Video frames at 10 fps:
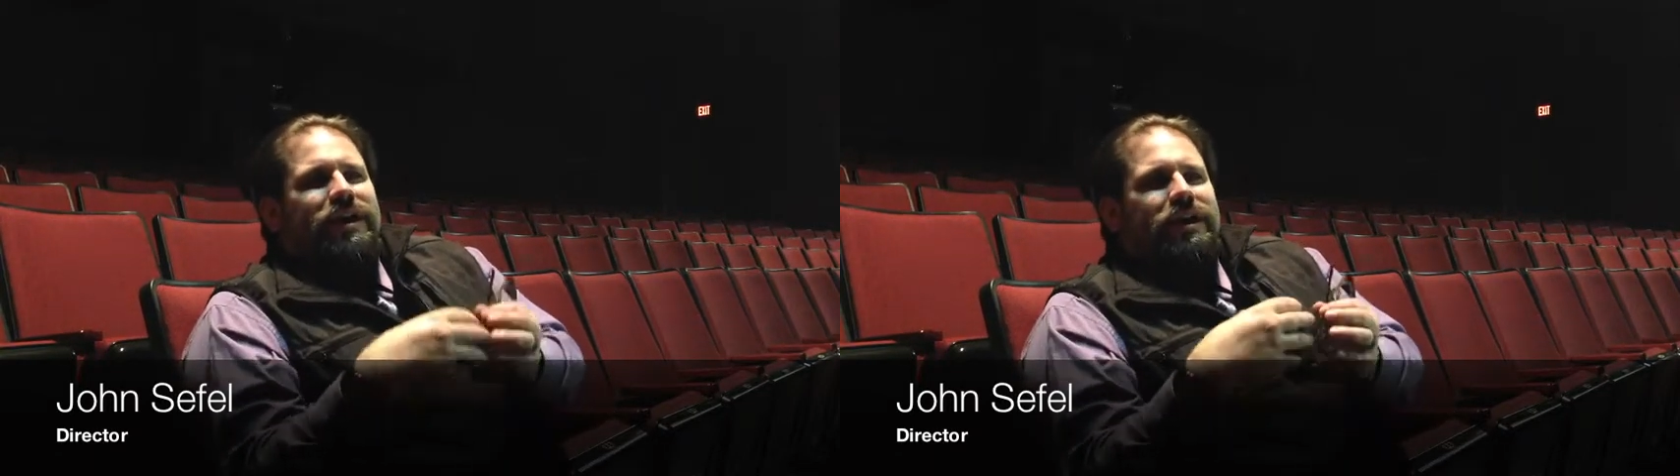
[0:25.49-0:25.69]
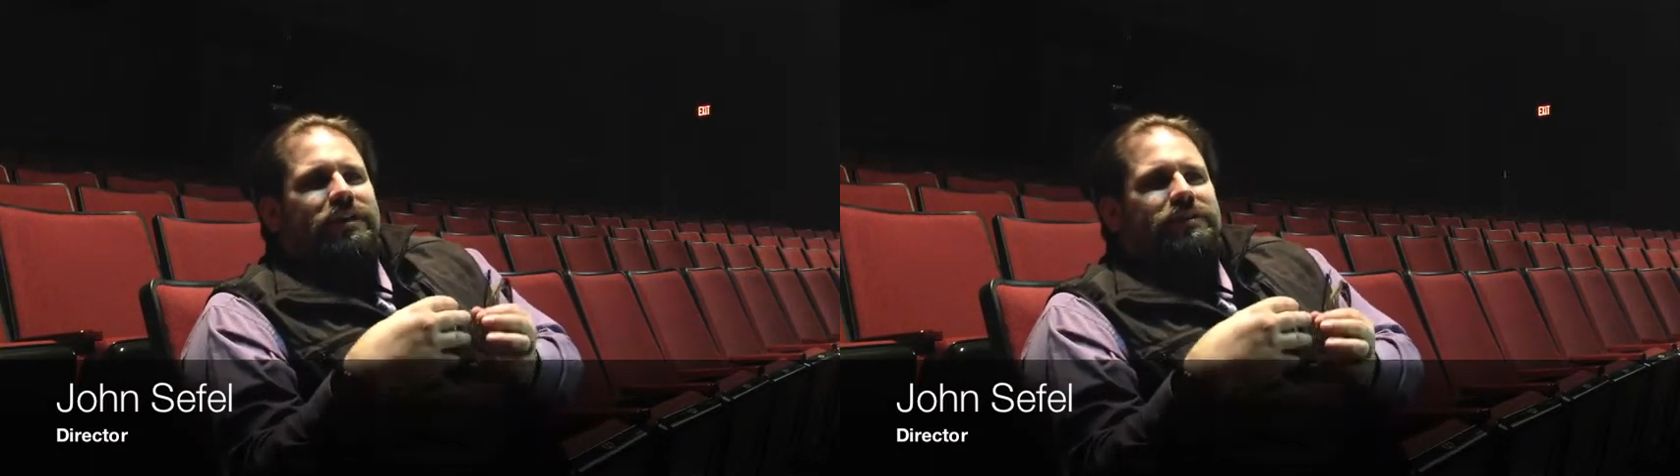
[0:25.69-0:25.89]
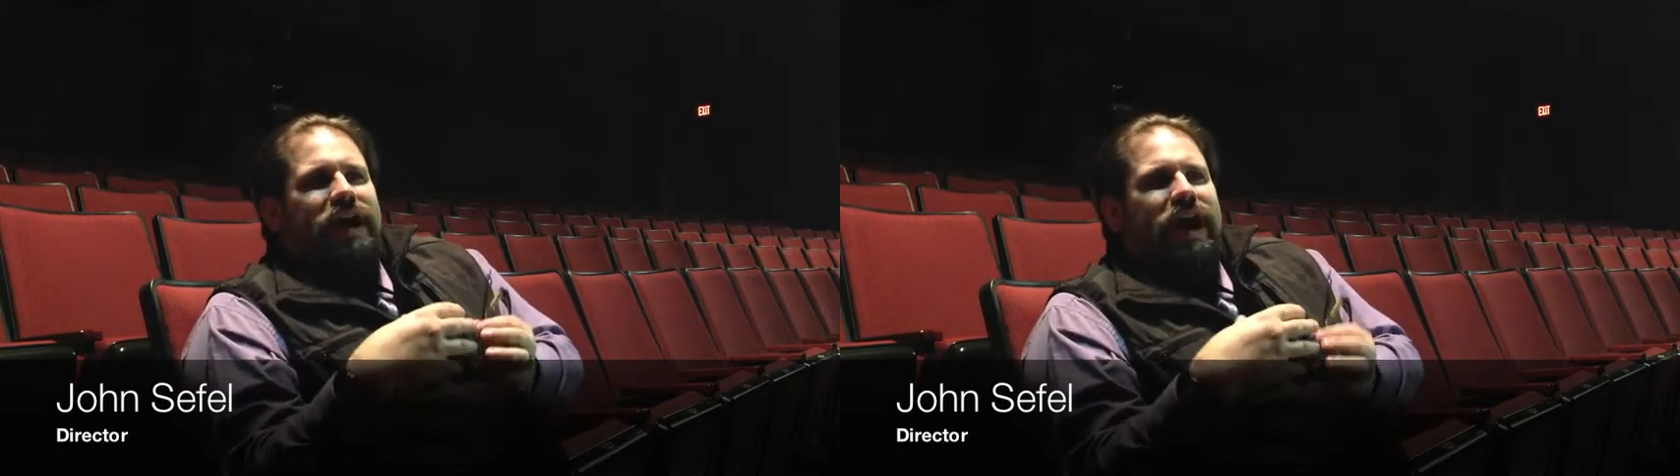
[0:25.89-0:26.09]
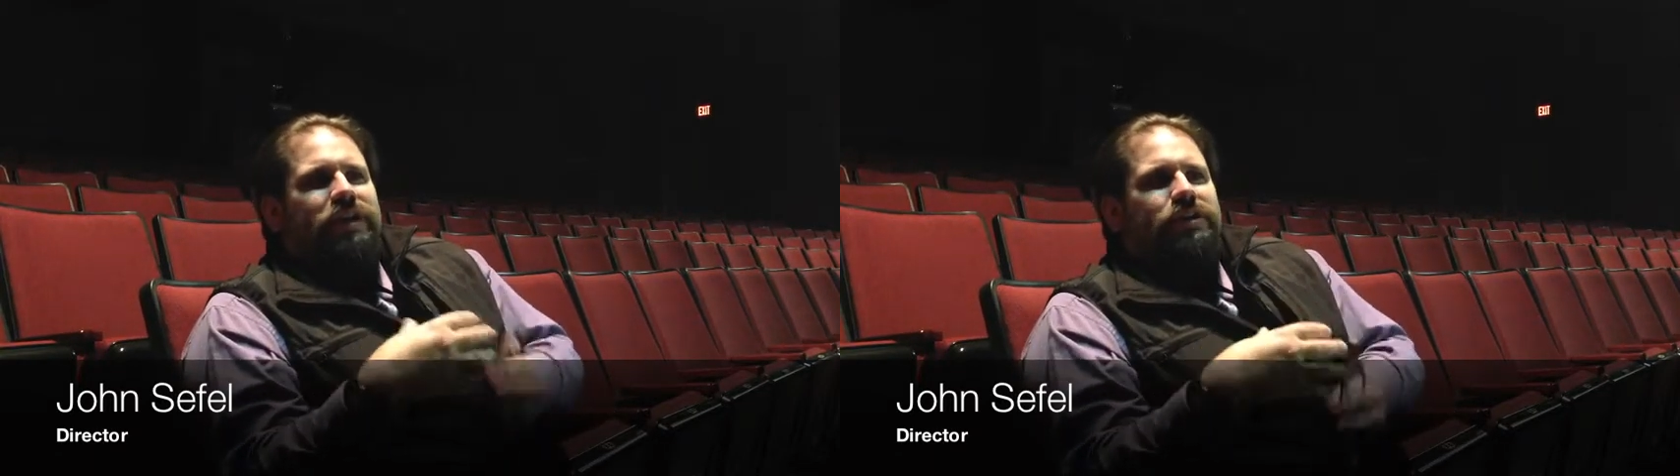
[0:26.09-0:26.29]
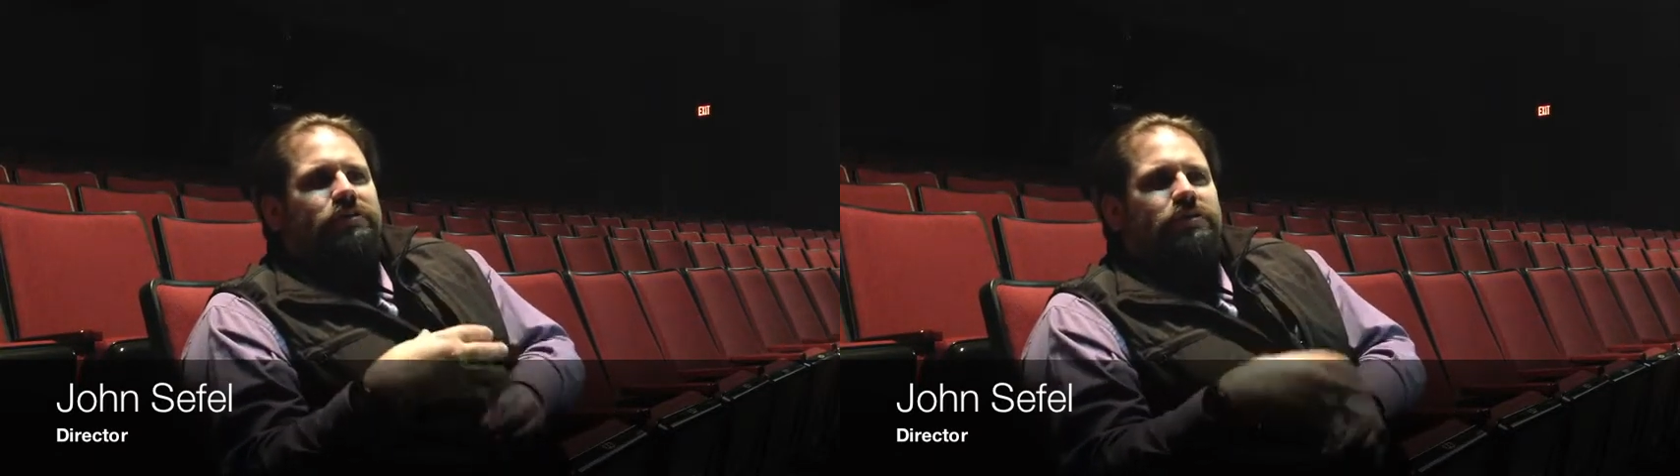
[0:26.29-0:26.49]
is
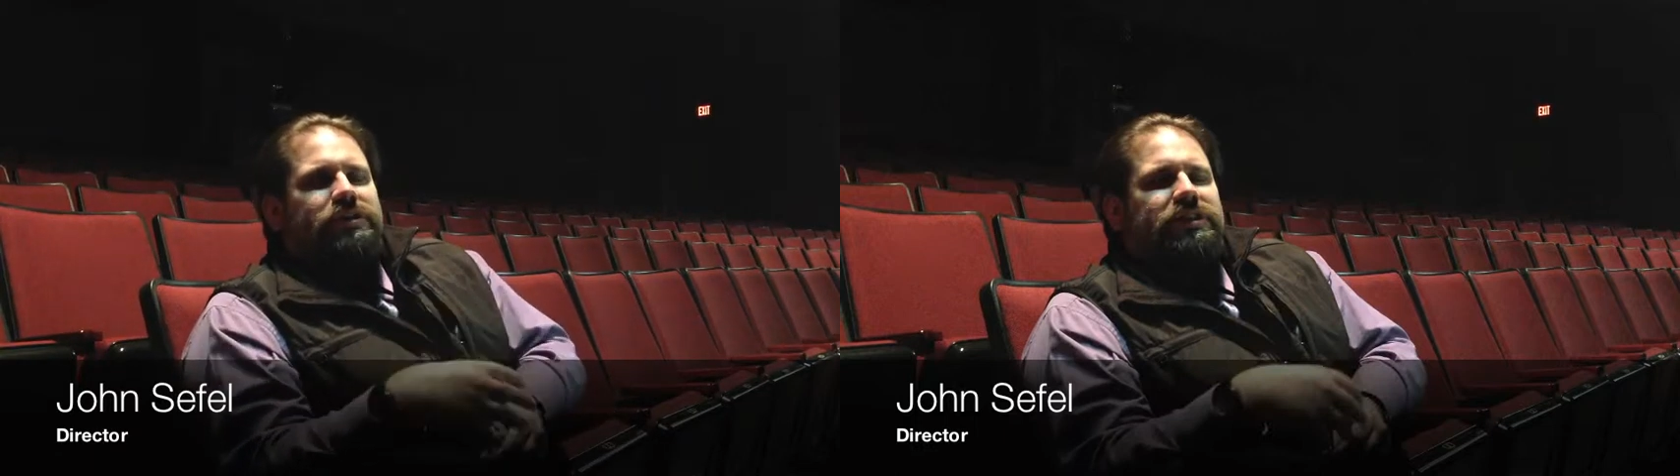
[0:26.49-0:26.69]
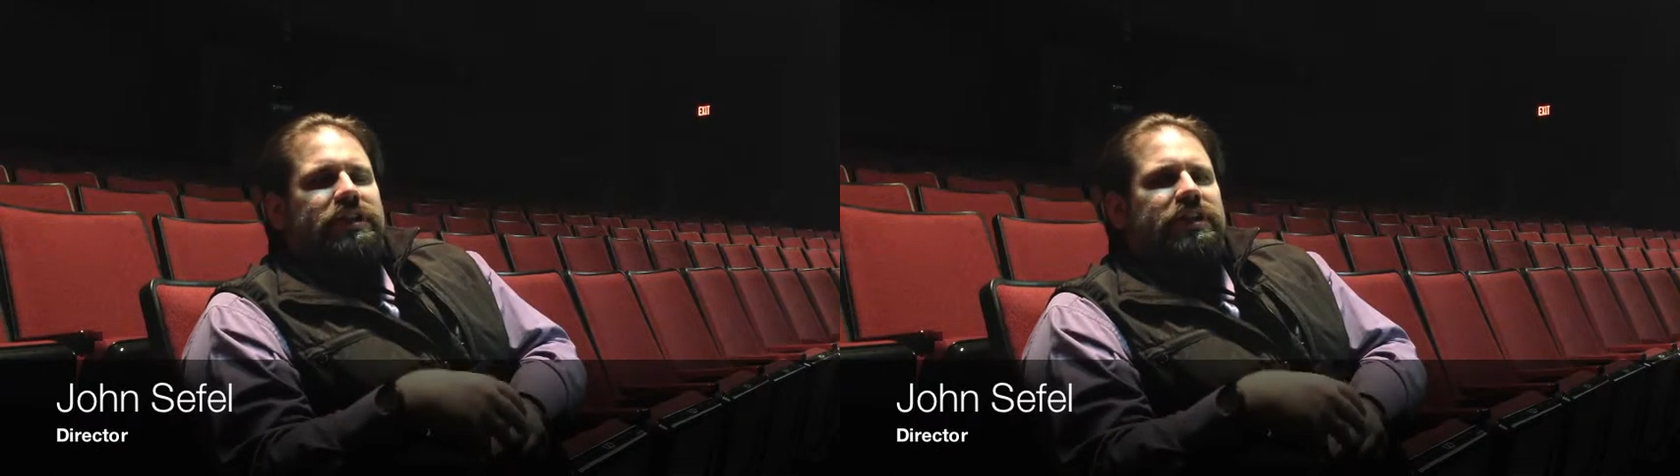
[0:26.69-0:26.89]
Agatha Christie